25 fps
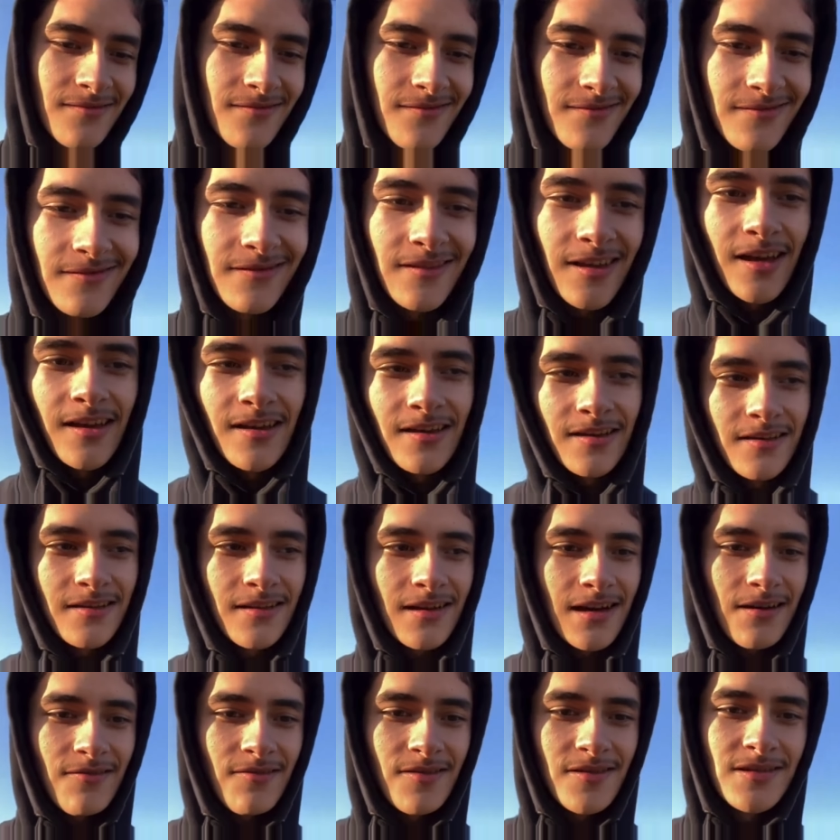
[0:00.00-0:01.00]
Like
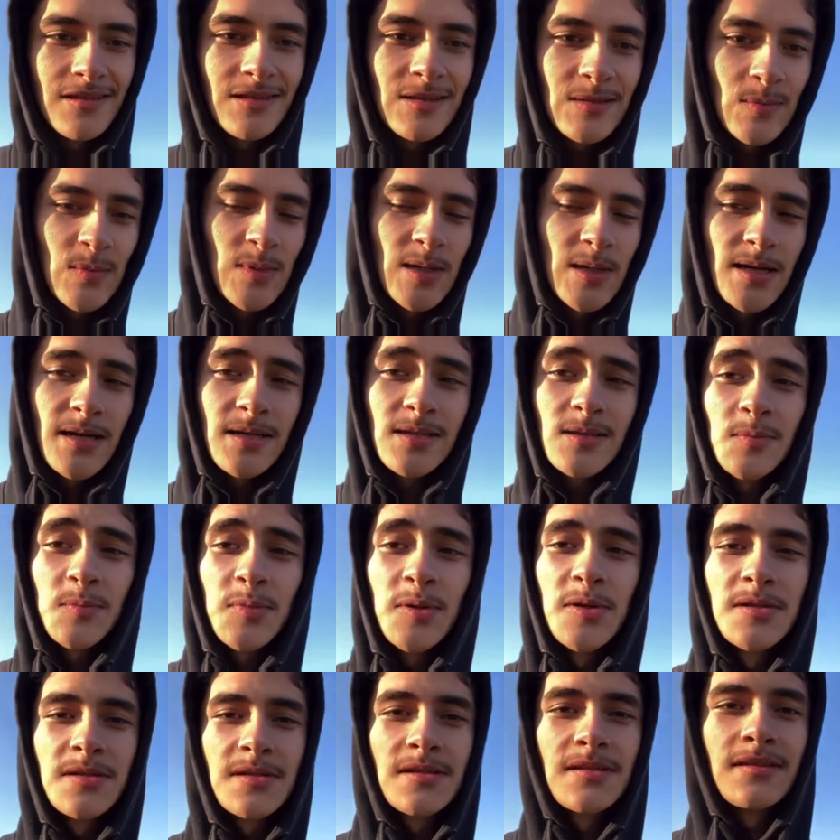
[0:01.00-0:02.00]
how I used to be as a
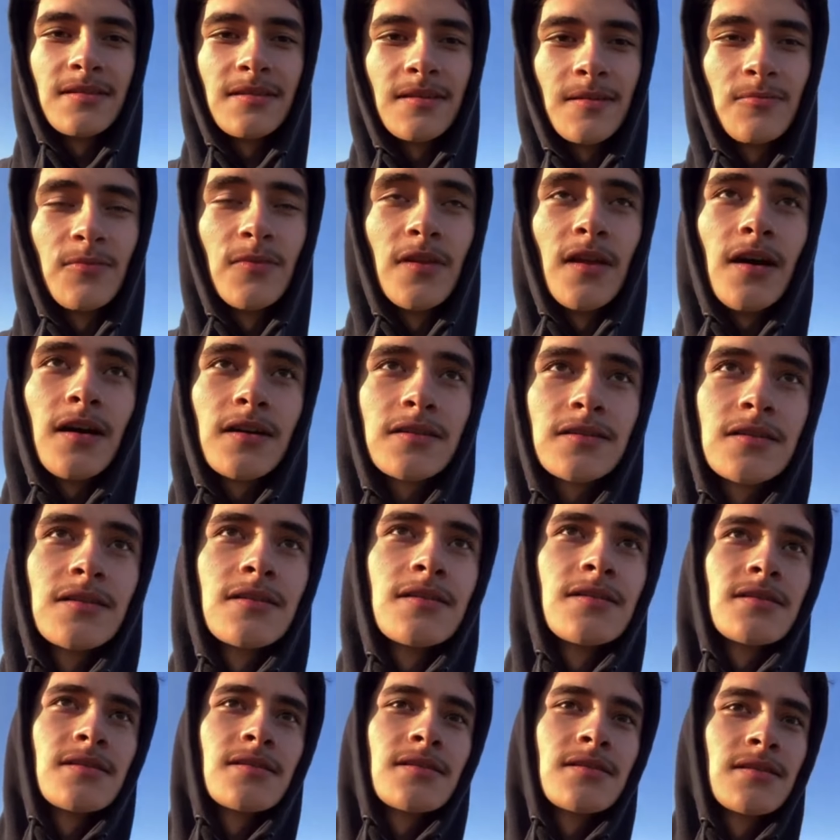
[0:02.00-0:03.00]
person,
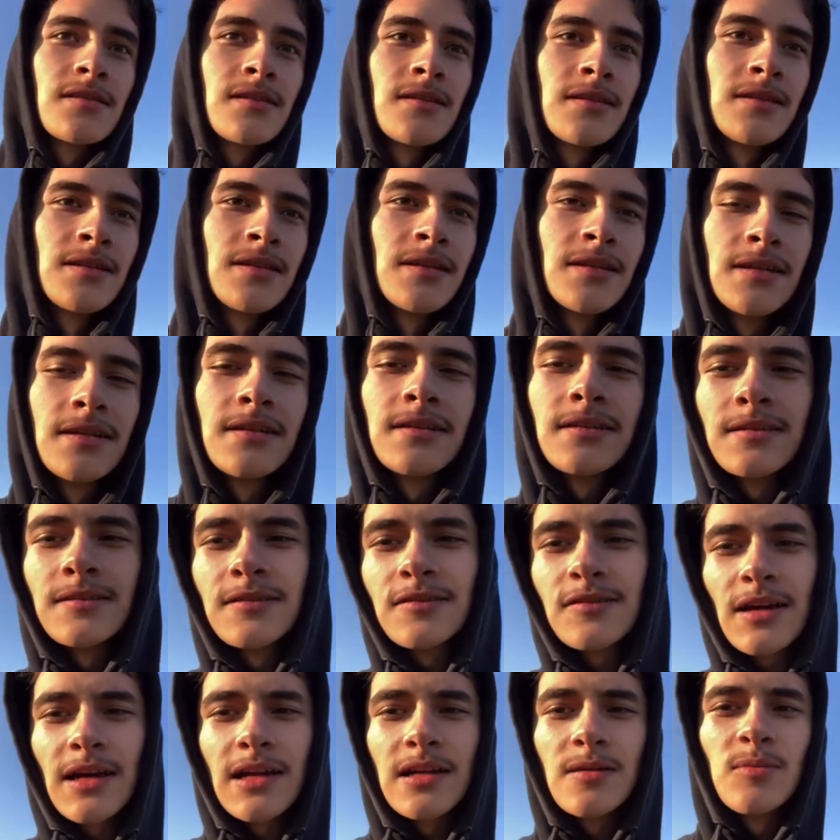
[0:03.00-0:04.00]
obnoxious, just
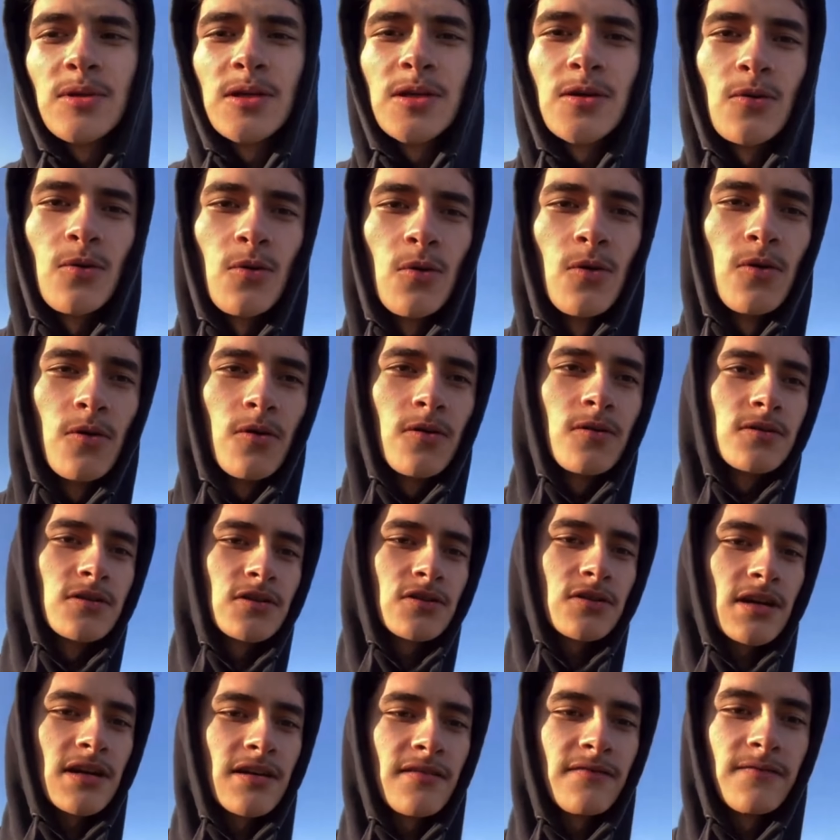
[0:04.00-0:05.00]
trying to be cool, just
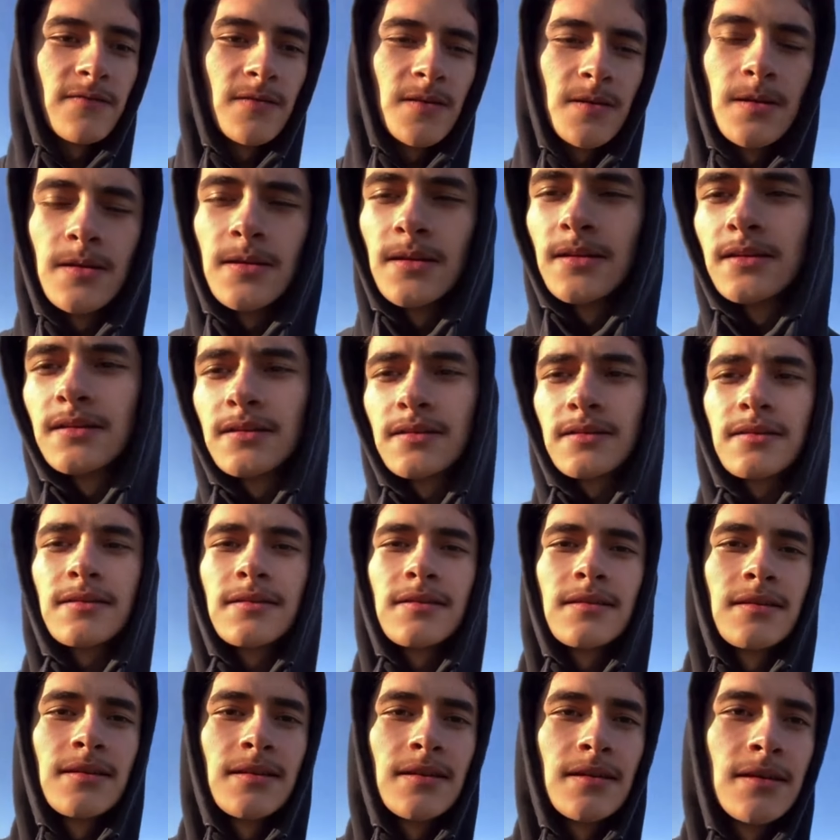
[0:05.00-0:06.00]
trying to fit in,
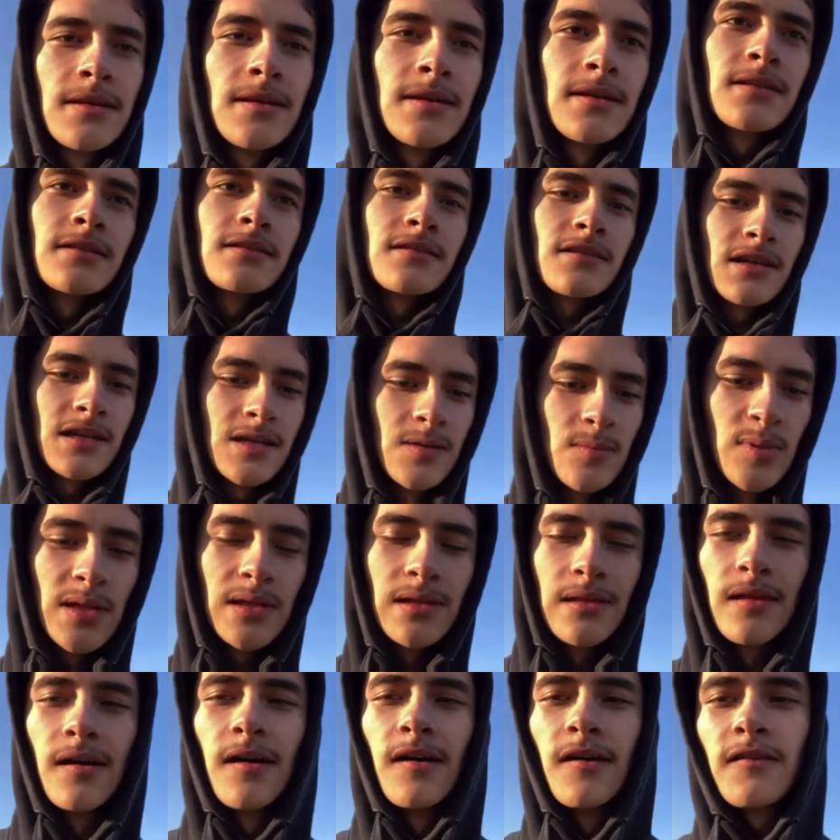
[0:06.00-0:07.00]
trying to be
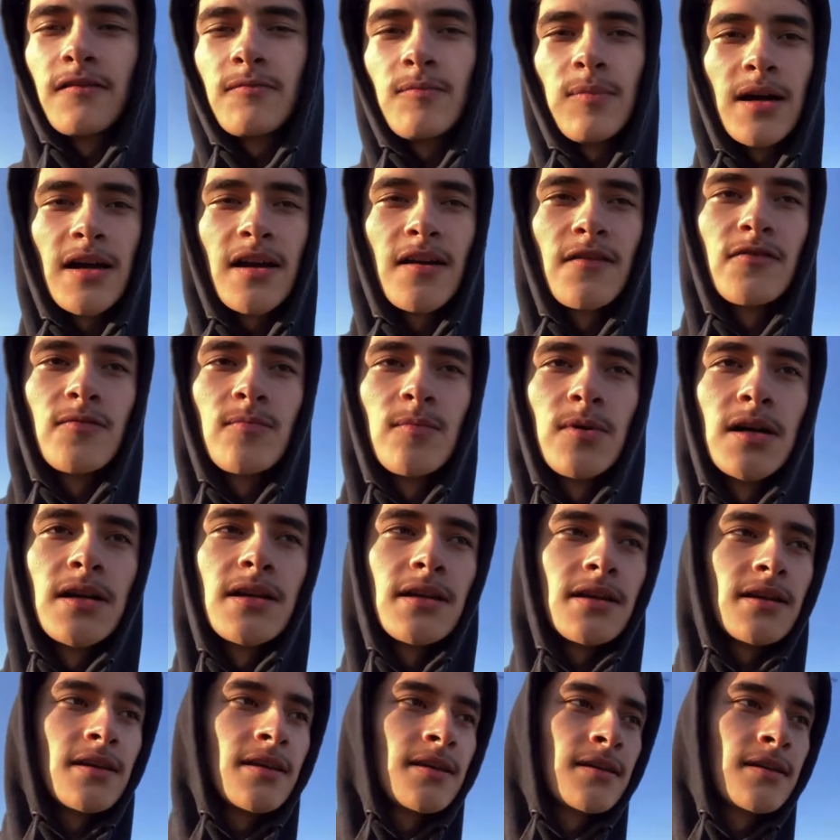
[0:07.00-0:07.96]
loved by everybody.